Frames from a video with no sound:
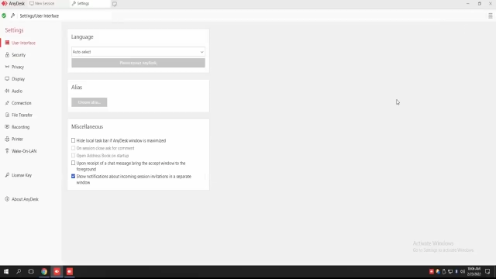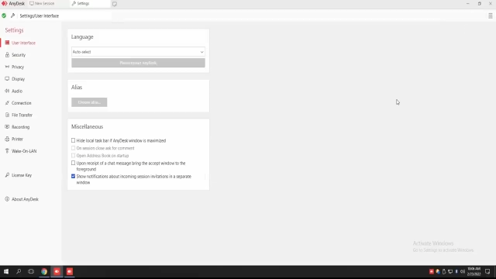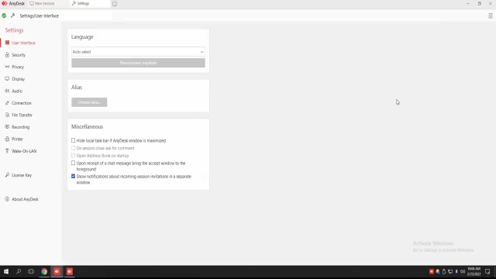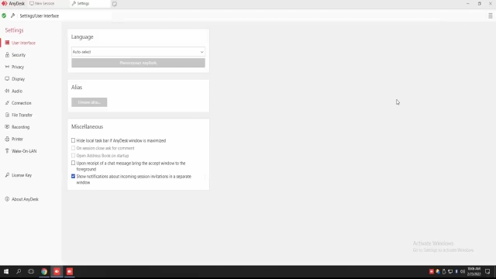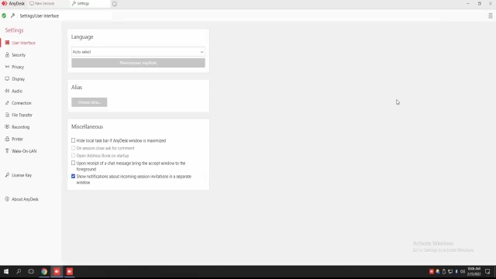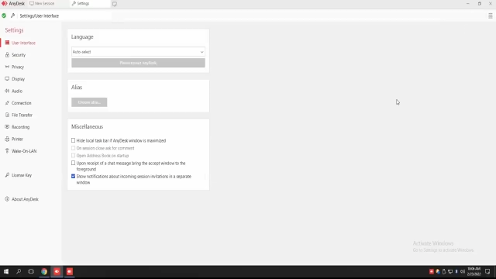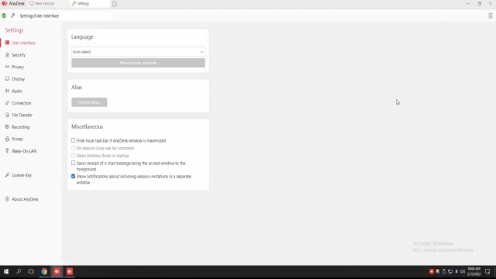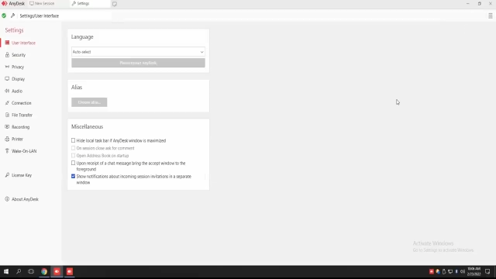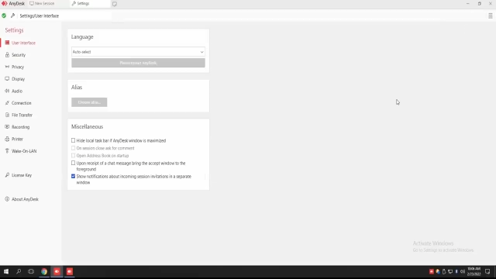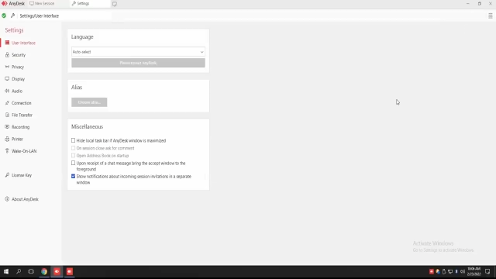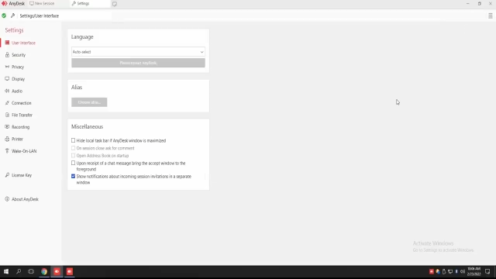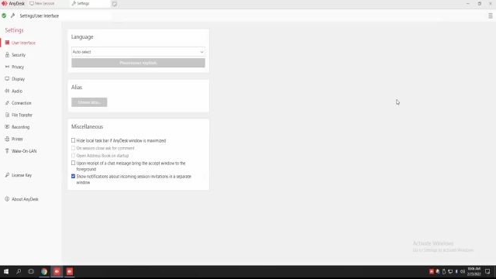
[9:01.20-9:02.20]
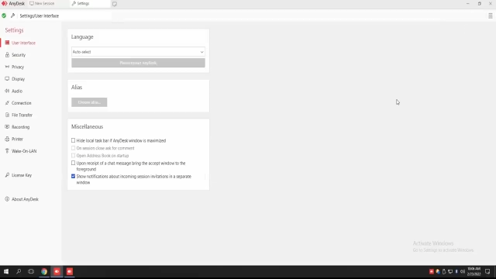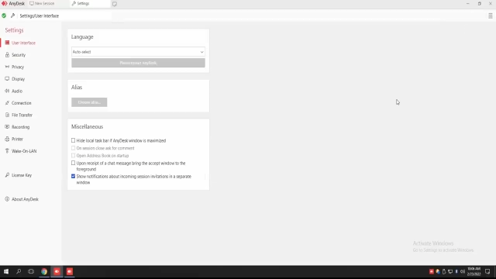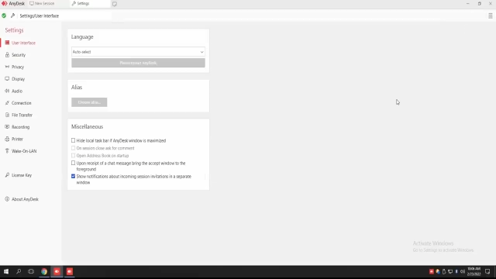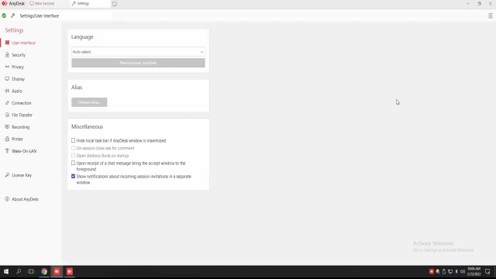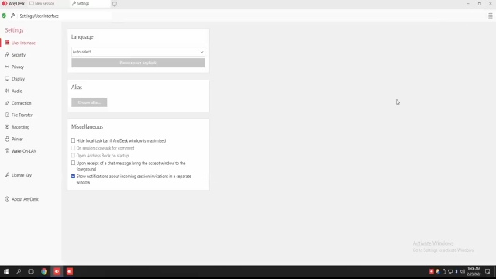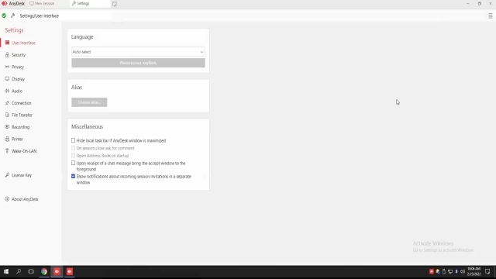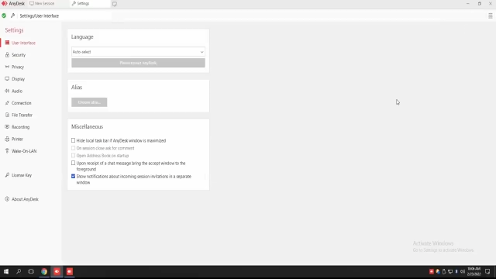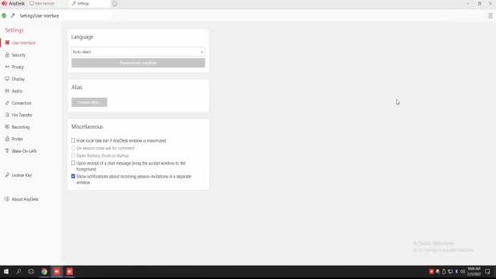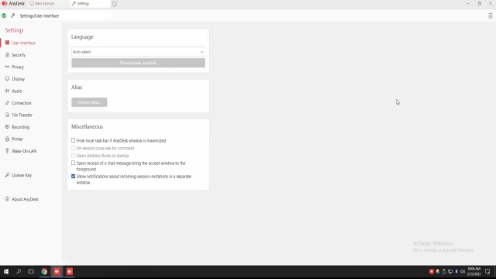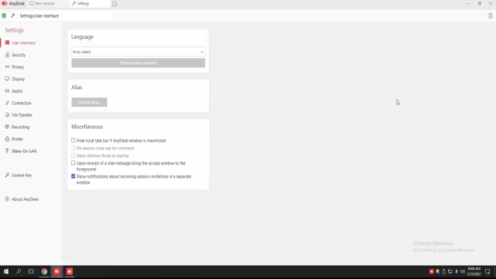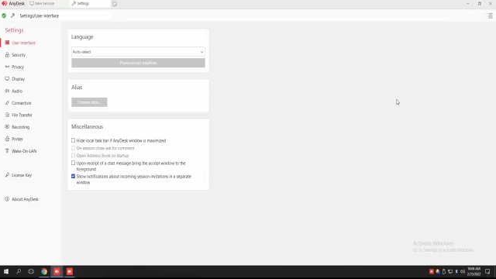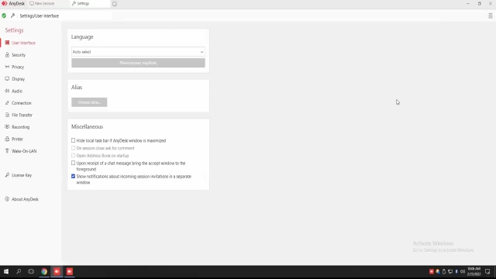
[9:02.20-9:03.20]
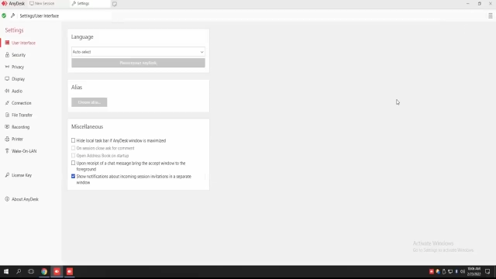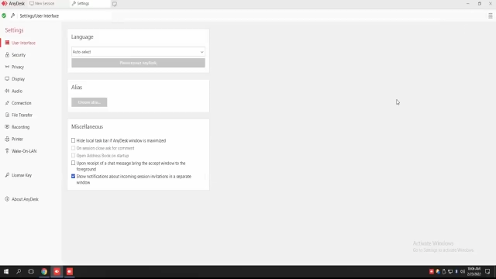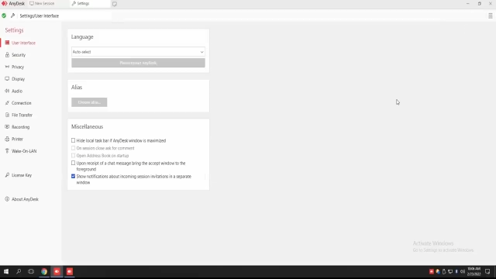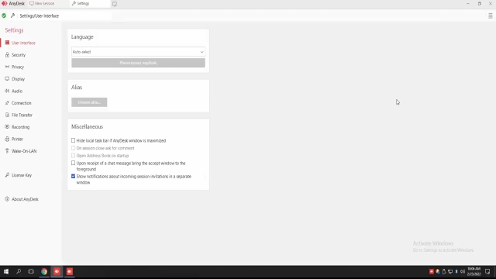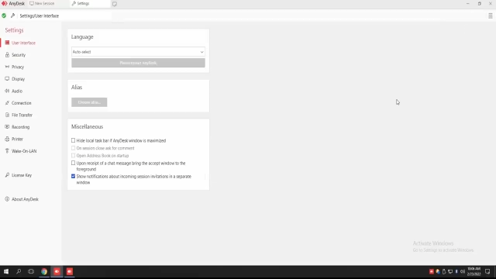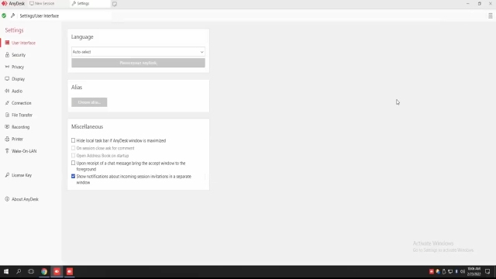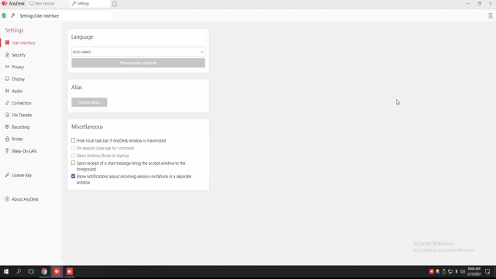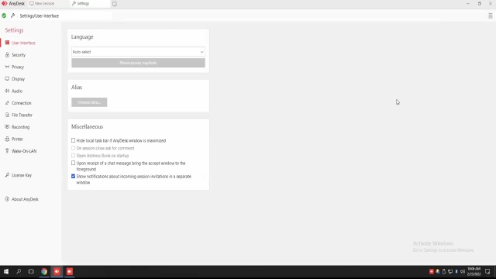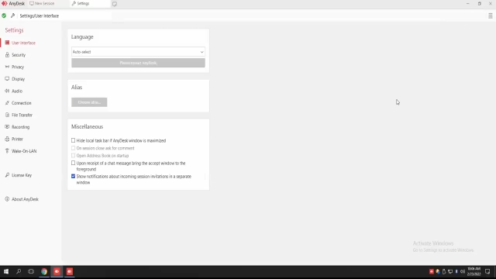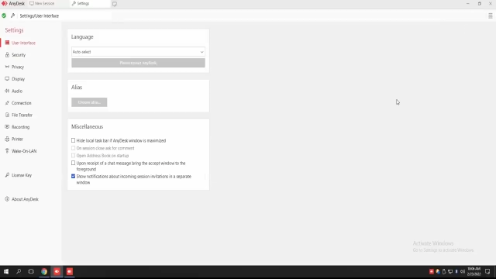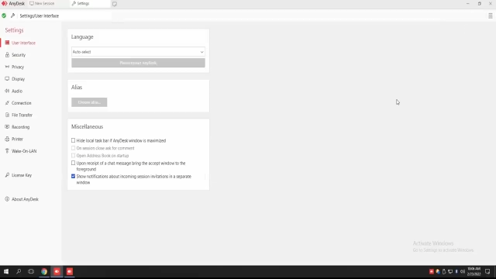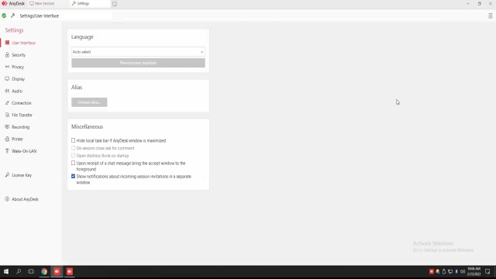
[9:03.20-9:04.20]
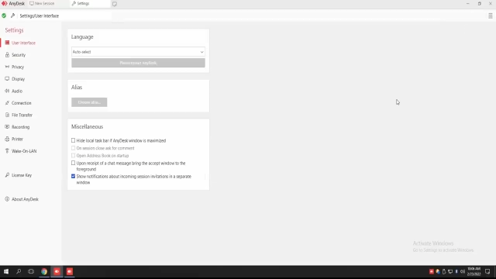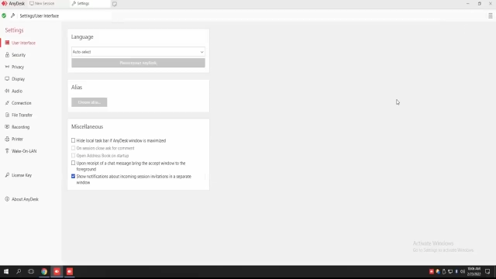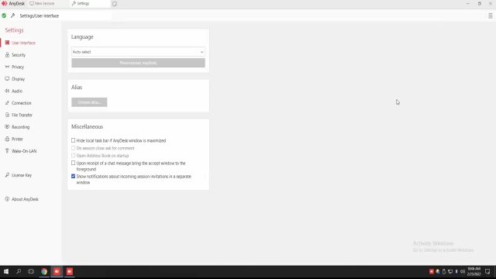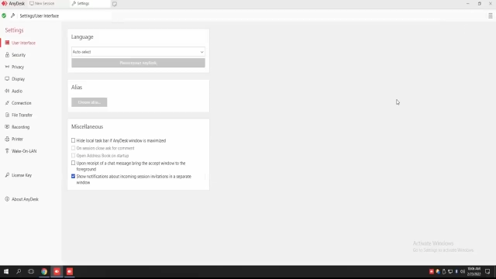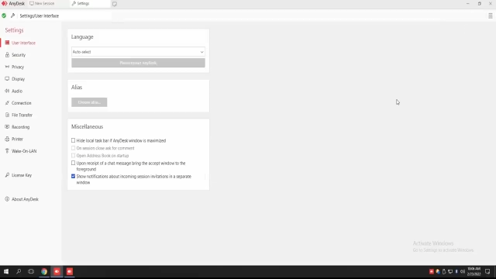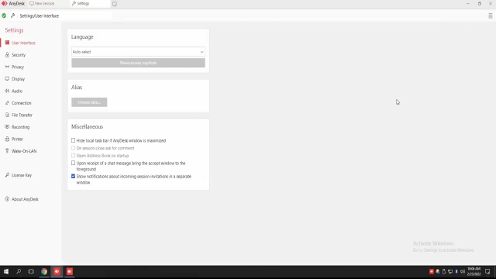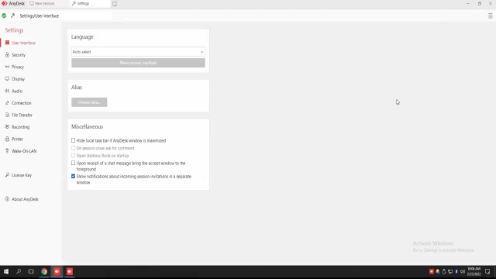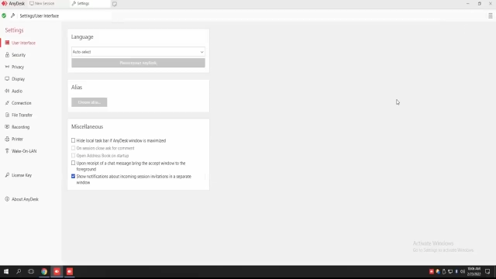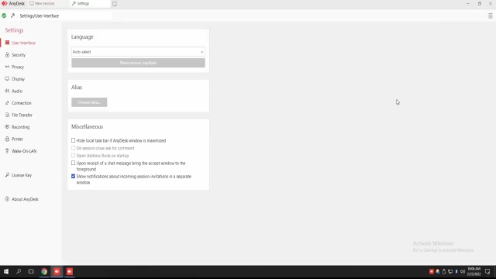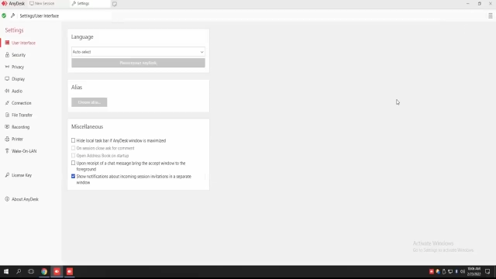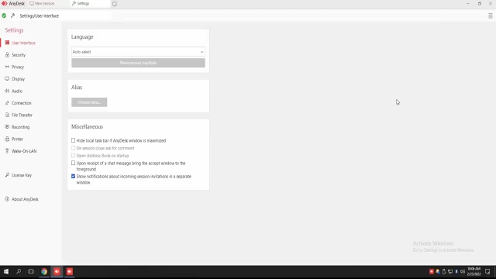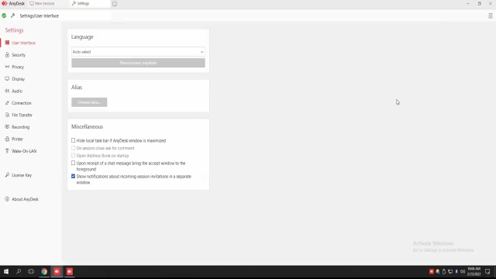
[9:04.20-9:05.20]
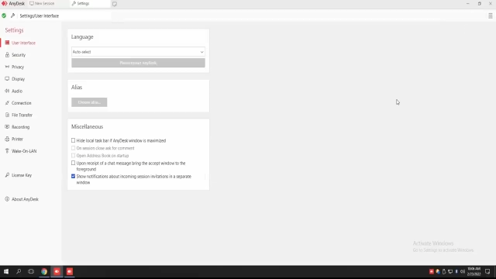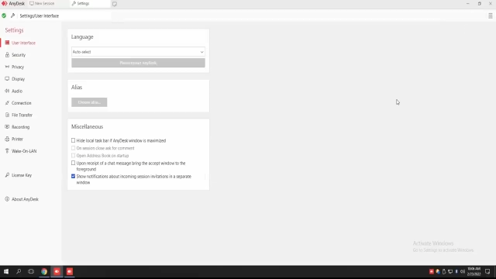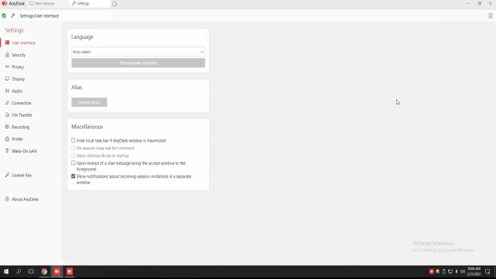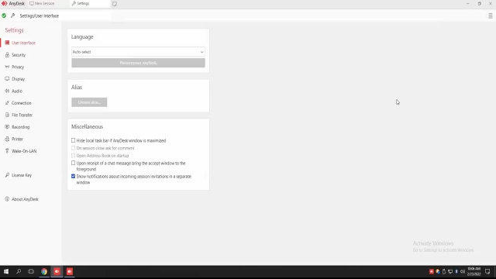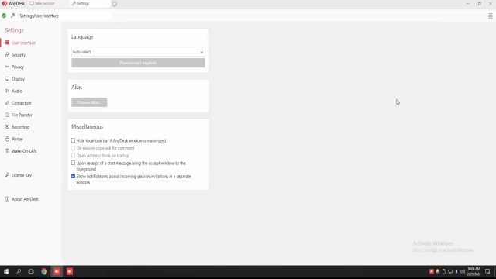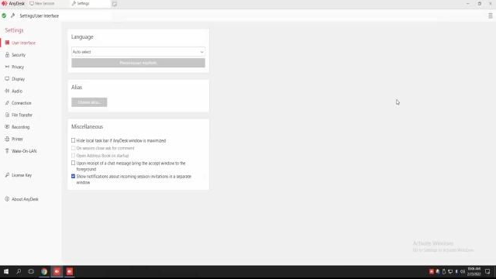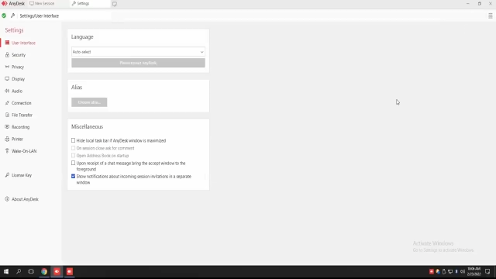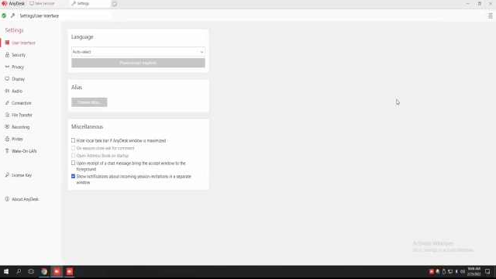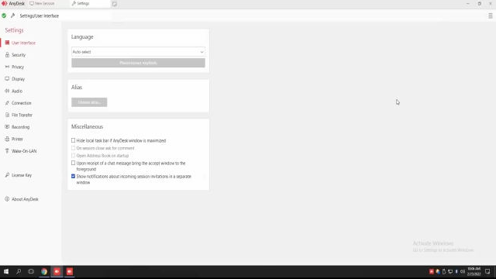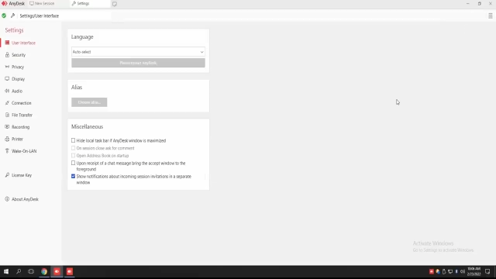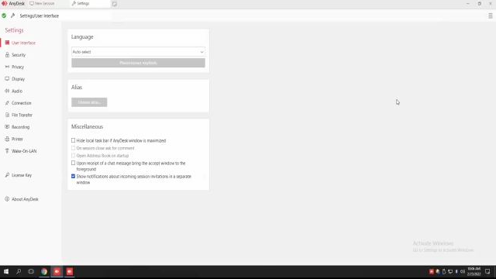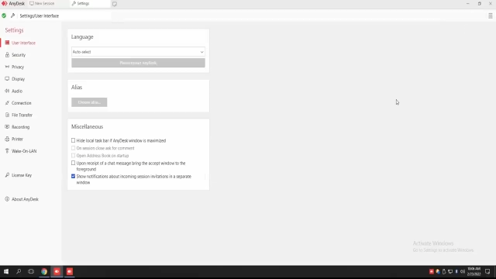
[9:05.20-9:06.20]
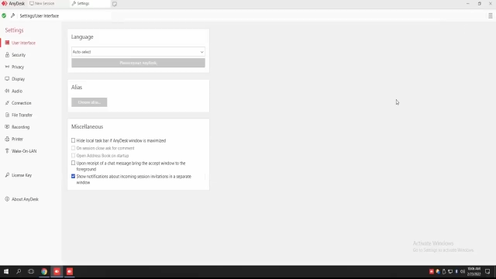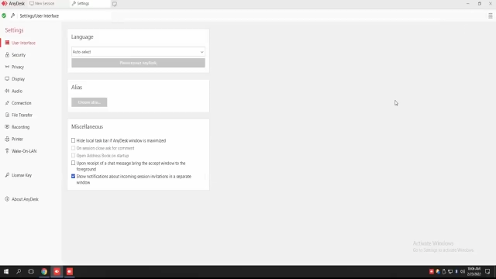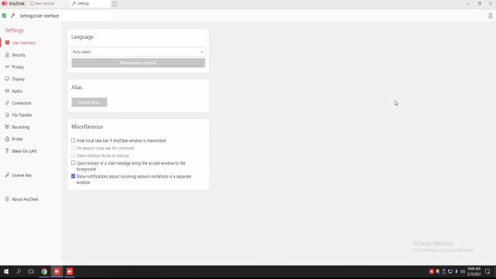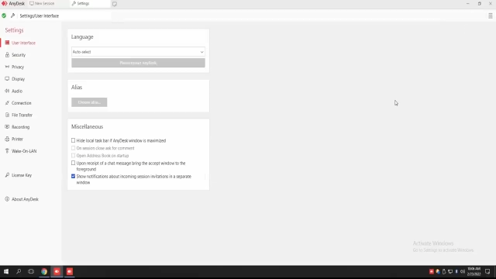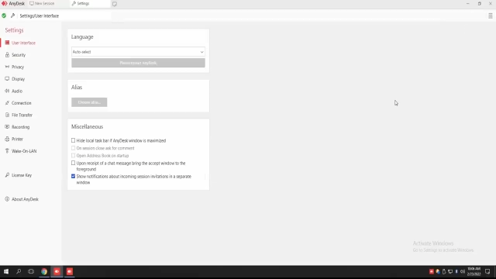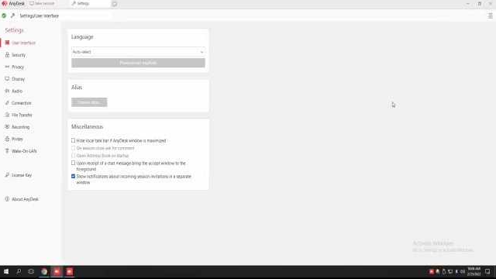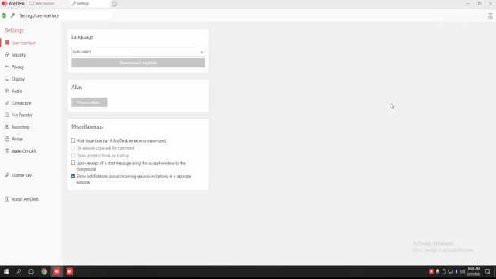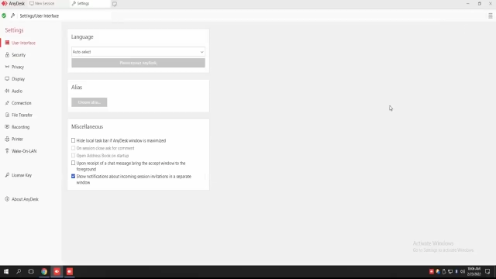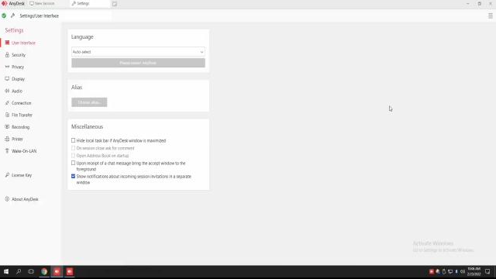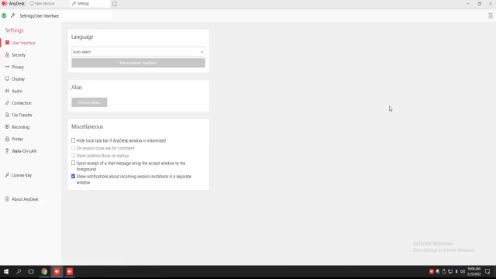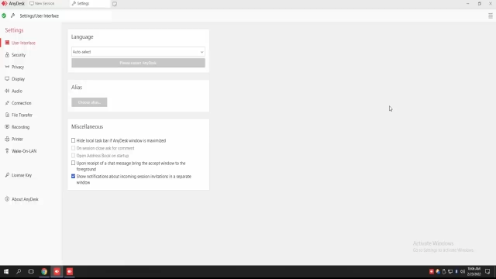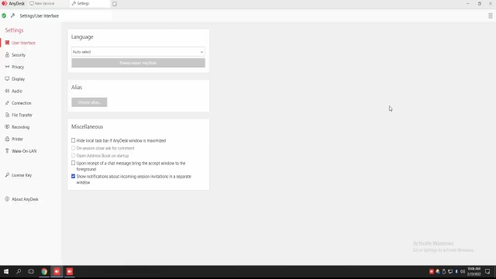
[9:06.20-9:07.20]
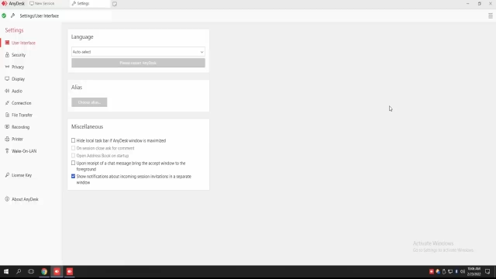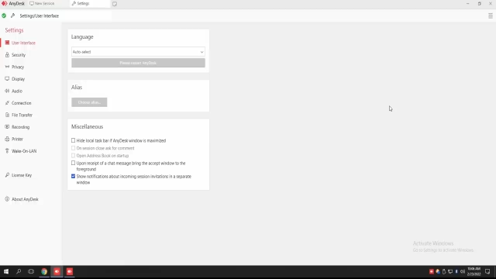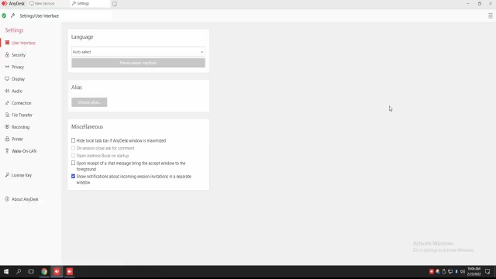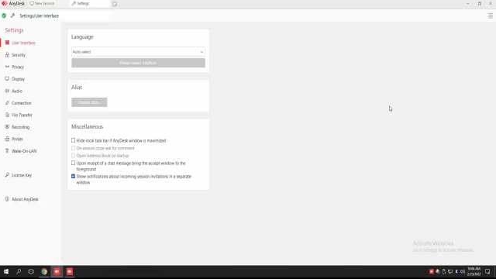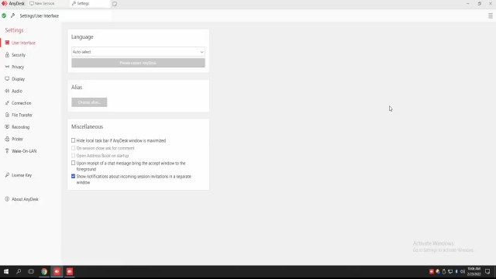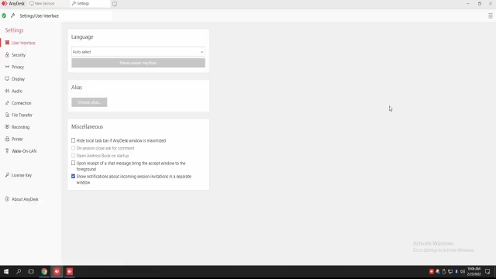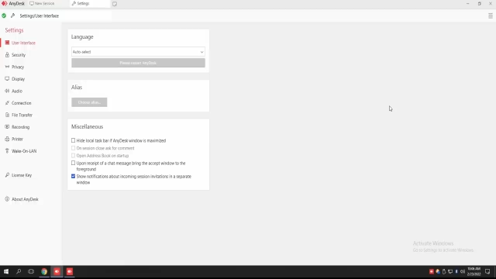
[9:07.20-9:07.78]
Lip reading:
(no speaker visible)